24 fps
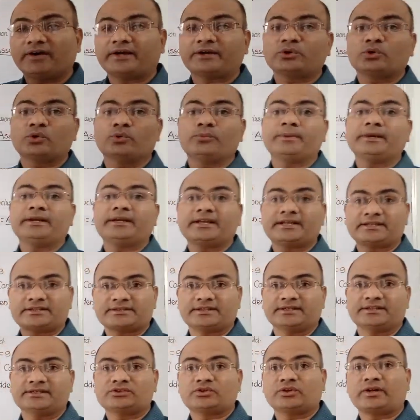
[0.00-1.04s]

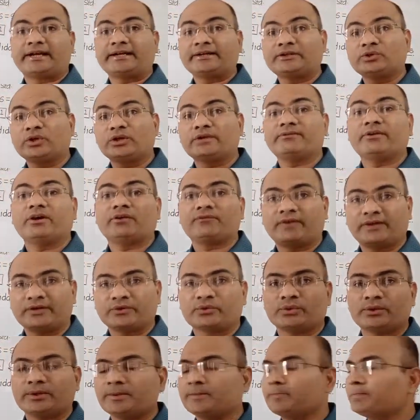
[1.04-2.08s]
argumentations or ideal way of
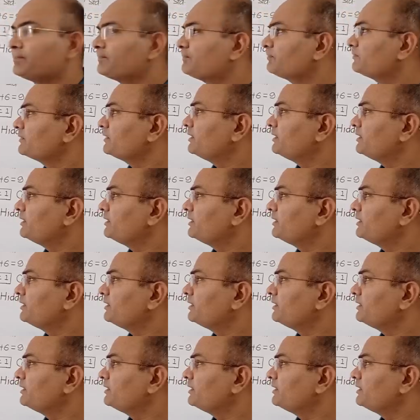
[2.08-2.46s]
arguing,